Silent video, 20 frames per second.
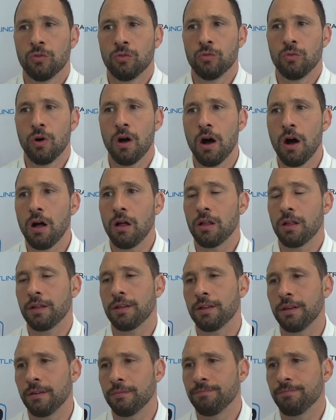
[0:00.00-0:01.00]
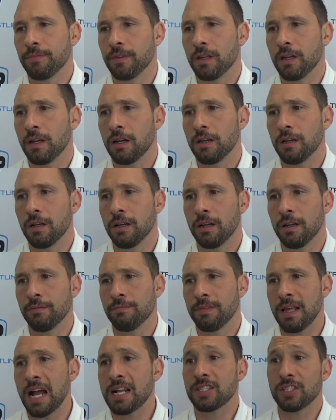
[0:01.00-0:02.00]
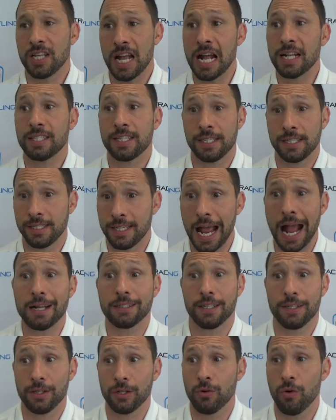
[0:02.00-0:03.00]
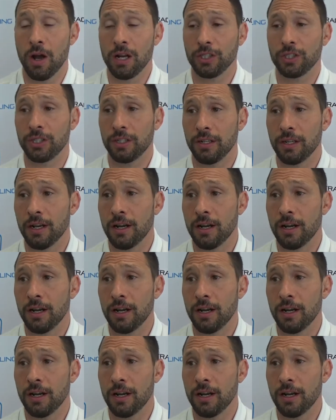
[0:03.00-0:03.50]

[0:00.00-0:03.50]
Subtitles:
Well, that's exactly the question.